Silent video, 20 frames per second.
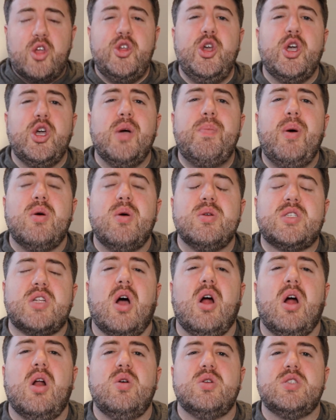you can post
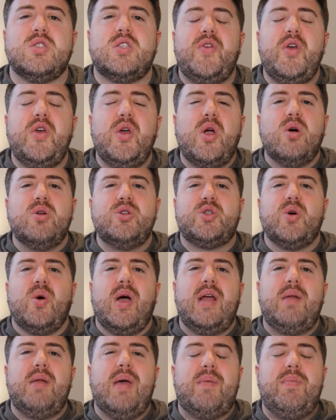articles. If you go
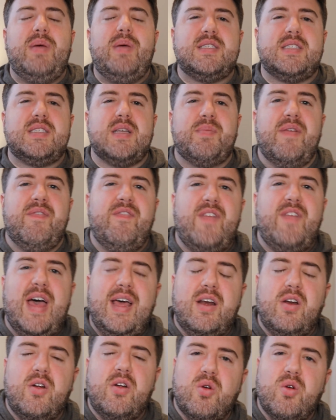join maybe some
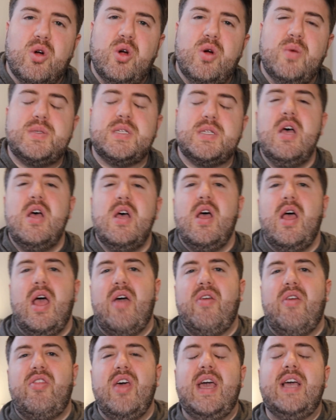event groups and
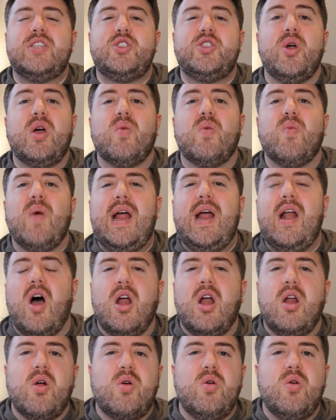things, you could write
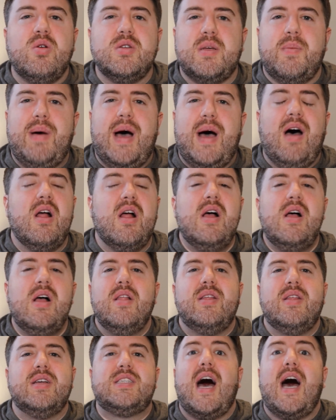articles about
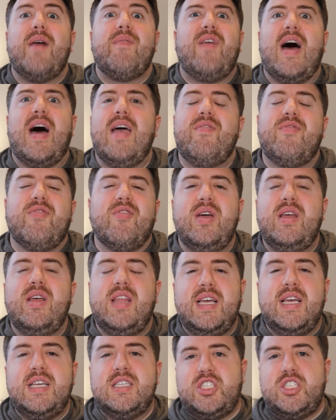the top 5 free
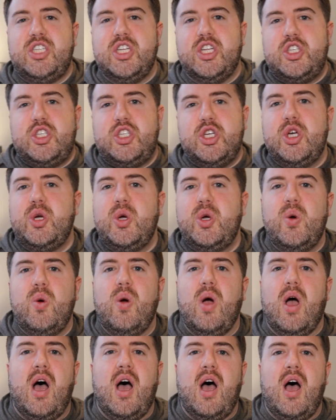things to do
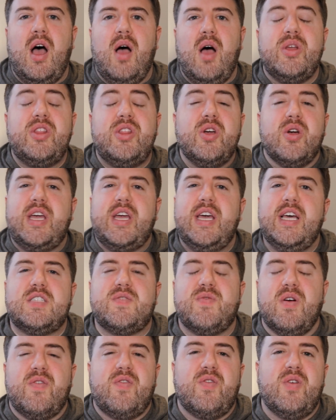with your kids
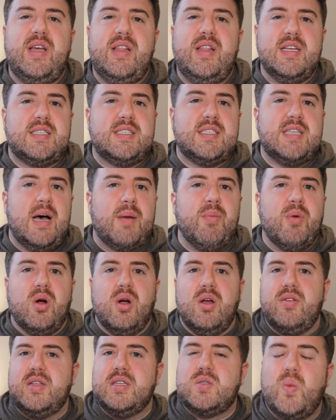for free this summer,
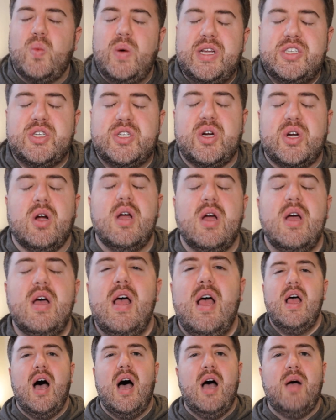this winter.
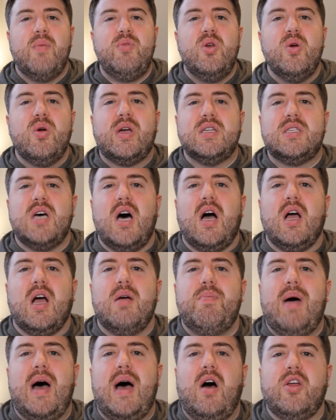You can talk
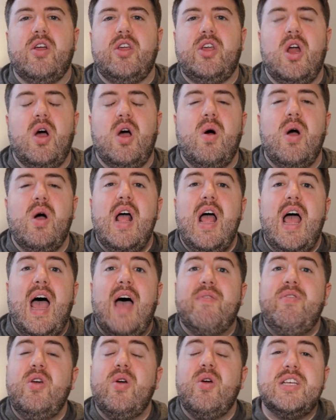about,
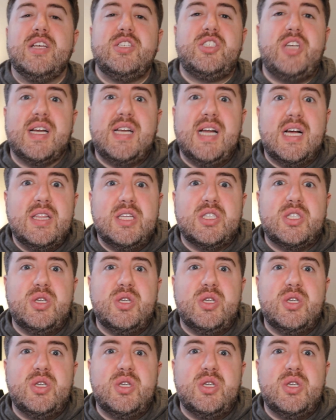have you guys checked out this